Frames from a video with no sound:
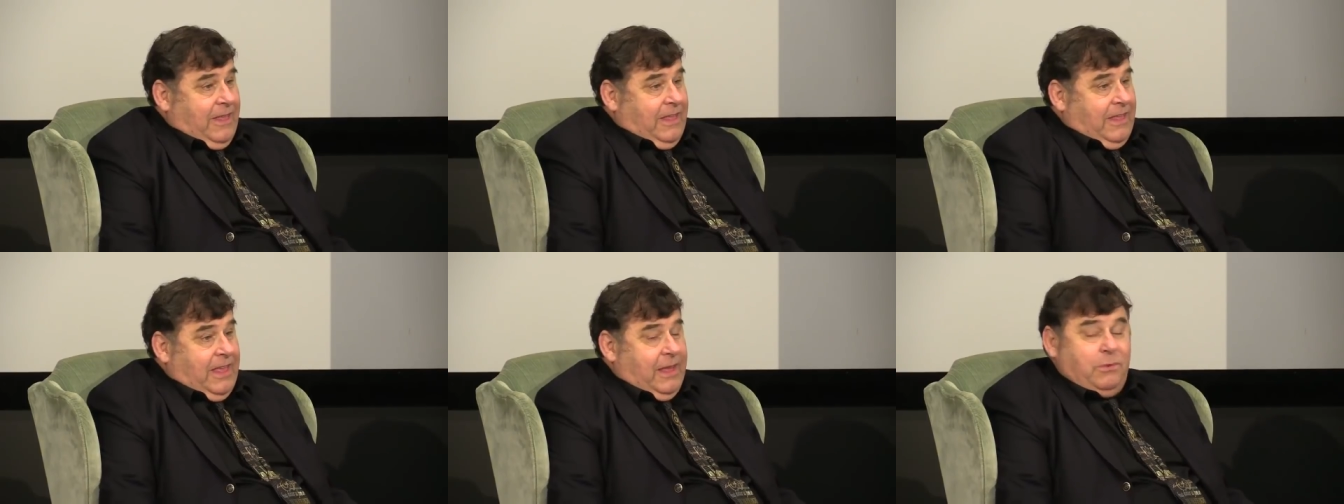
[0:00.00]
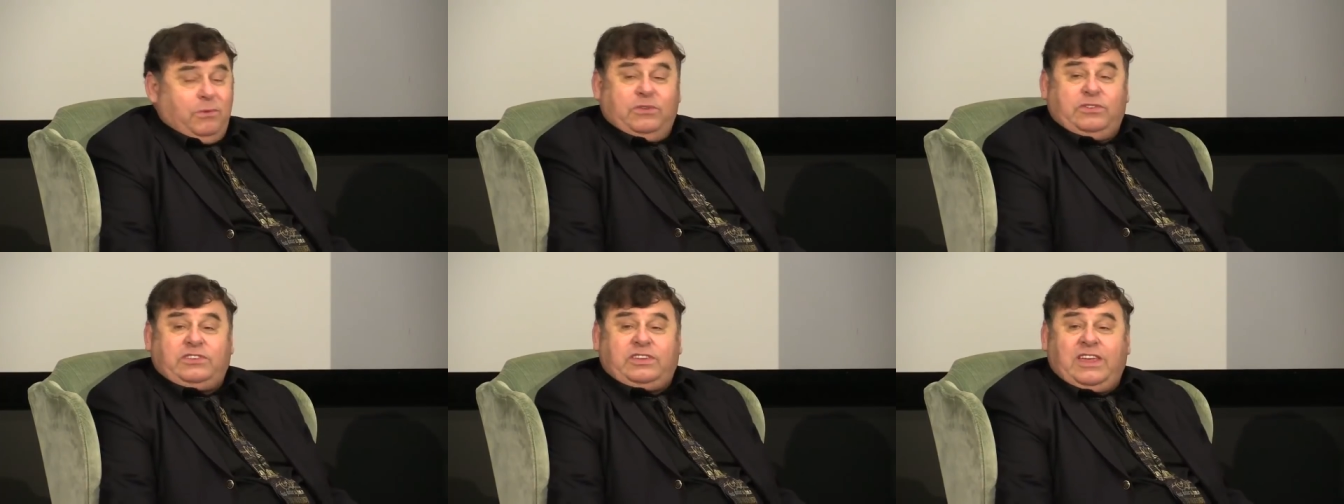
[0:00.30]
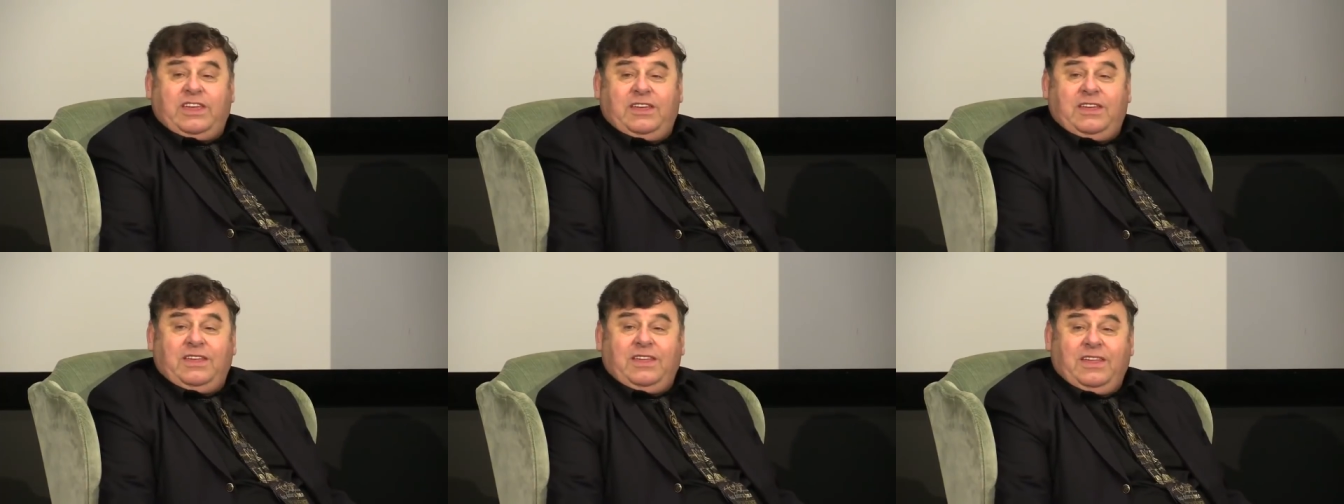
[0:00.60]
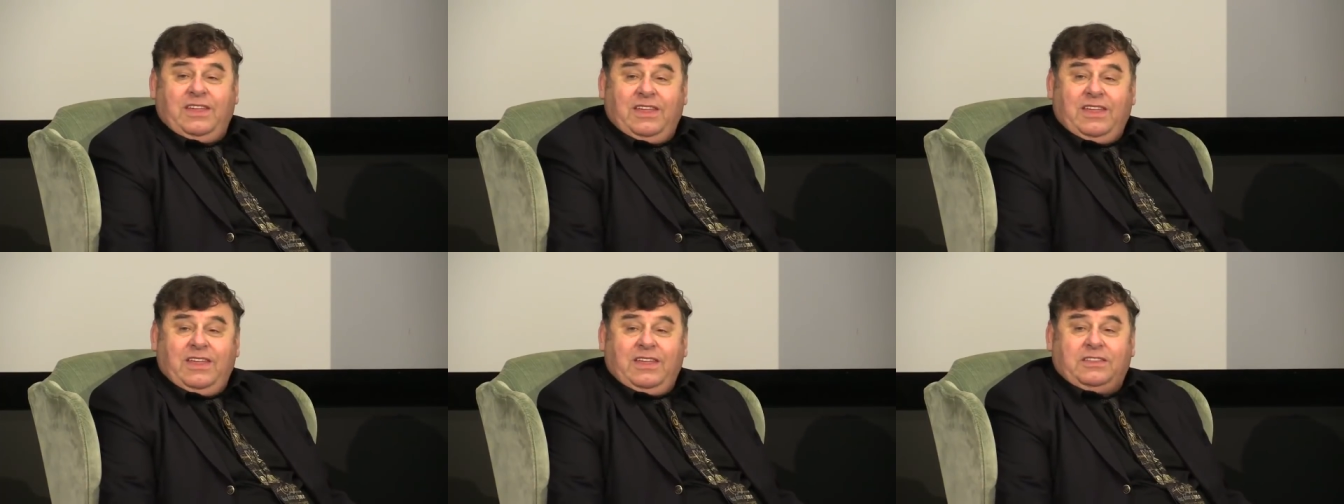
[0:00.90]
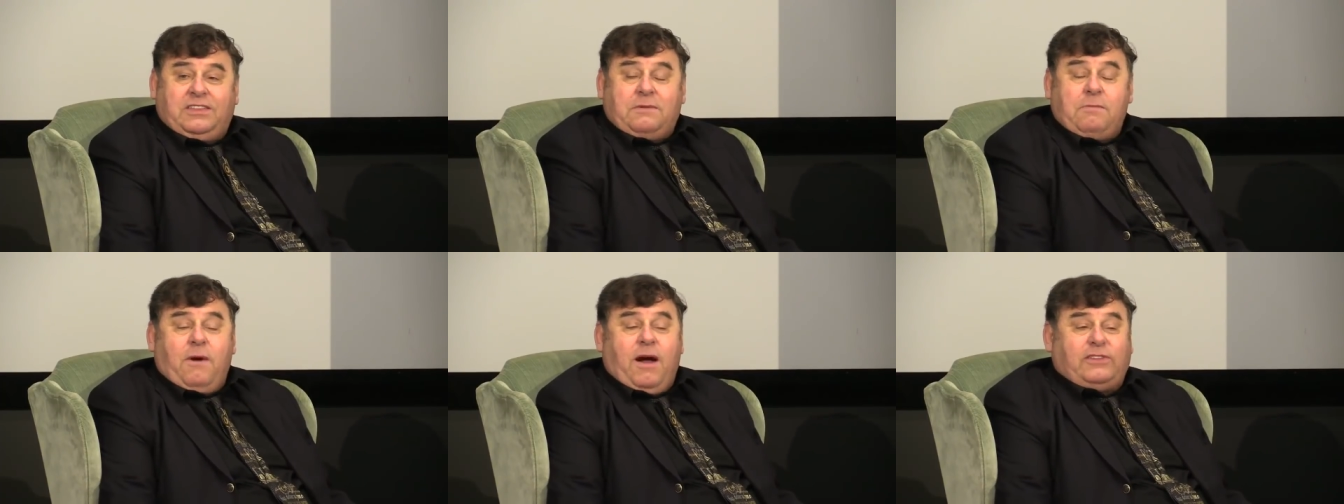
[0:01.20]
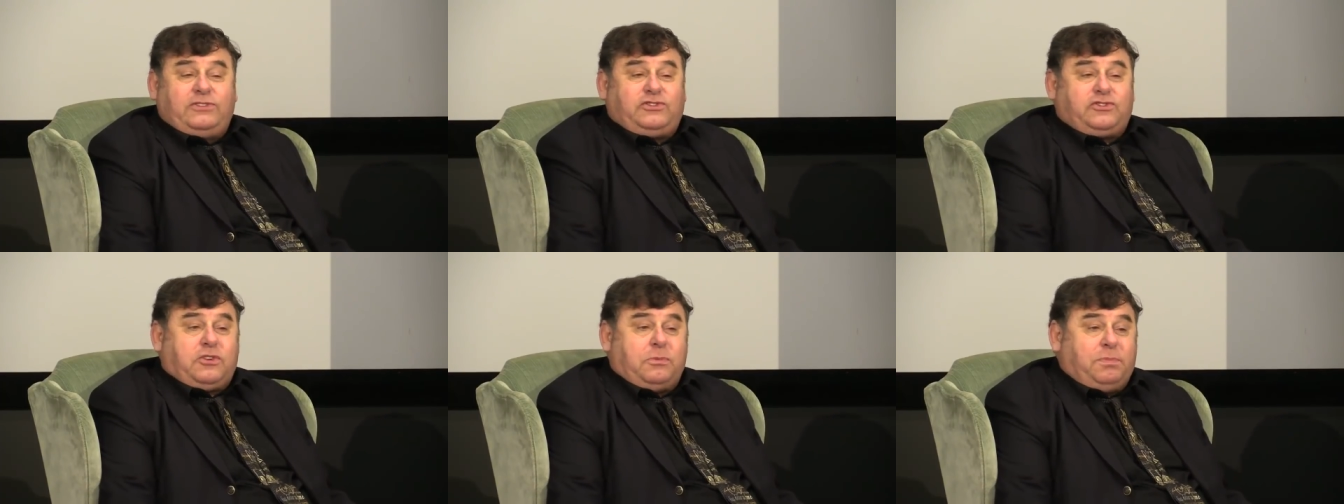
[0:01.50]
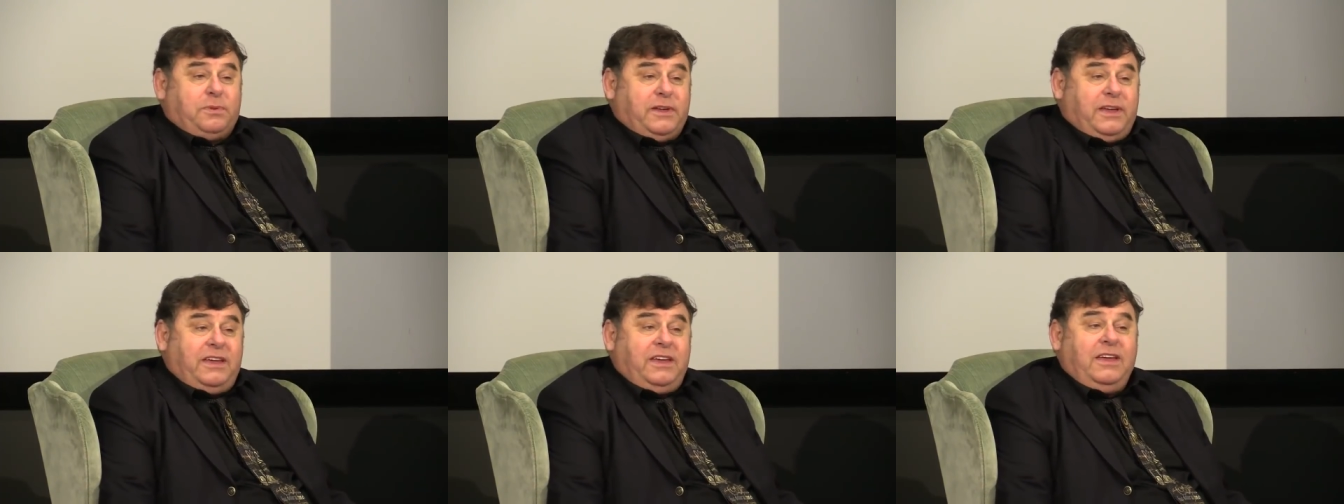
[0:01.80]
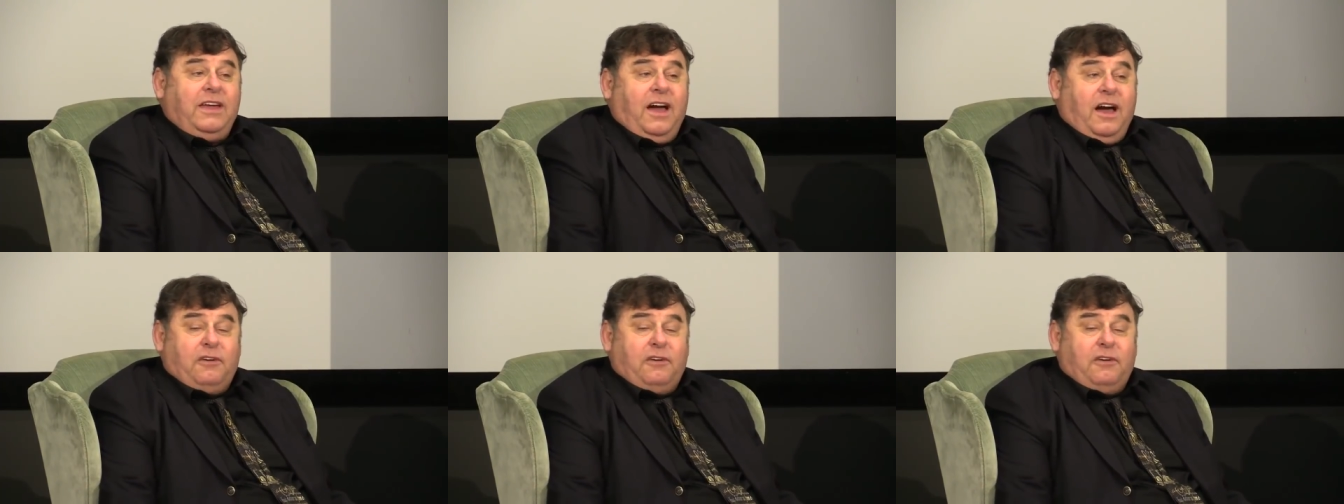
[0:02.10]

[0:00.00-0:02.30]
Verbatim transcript: He was demonstrably